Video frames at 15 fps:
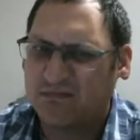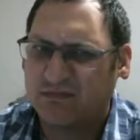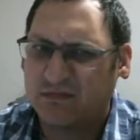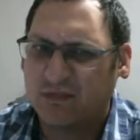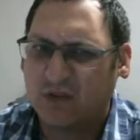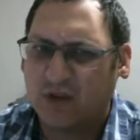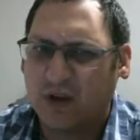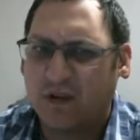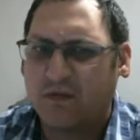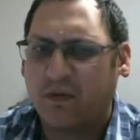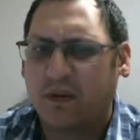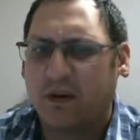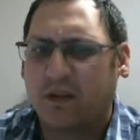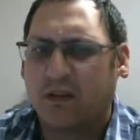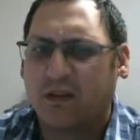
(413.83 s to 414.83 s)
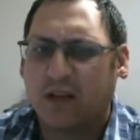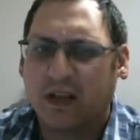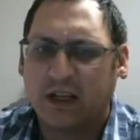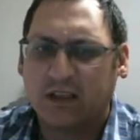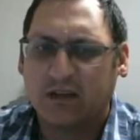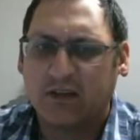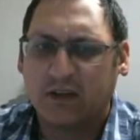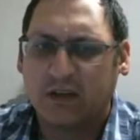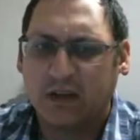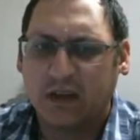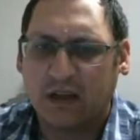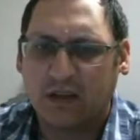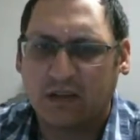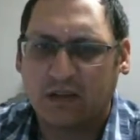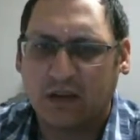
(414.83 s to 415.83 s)
Tried for another light screen.
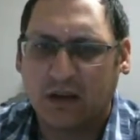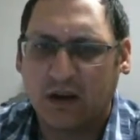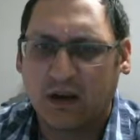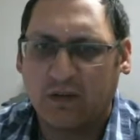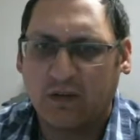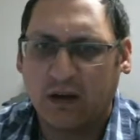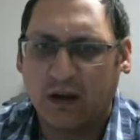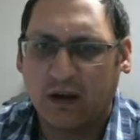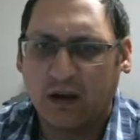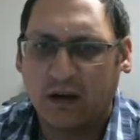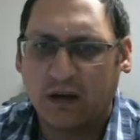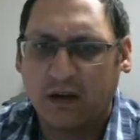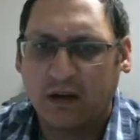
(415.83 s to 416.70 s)
That's kind of odd.